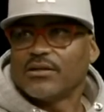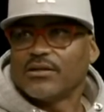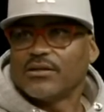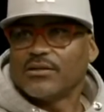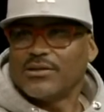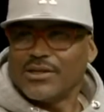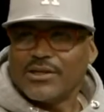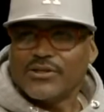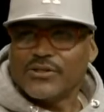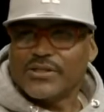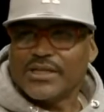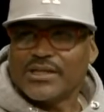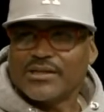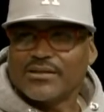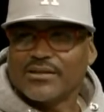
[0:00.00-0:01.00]
Do you
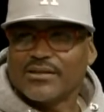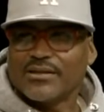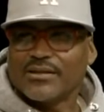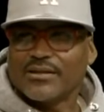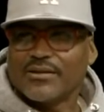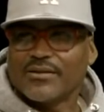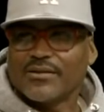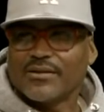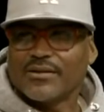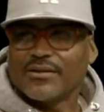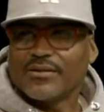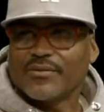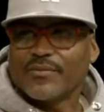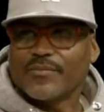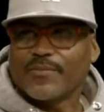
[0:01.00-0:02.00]
understand?
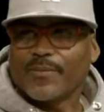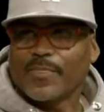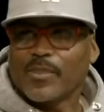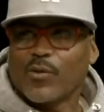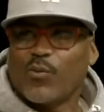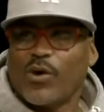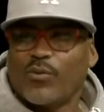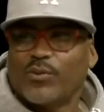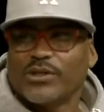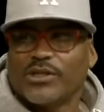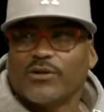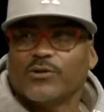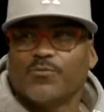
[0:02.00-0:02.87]
What would those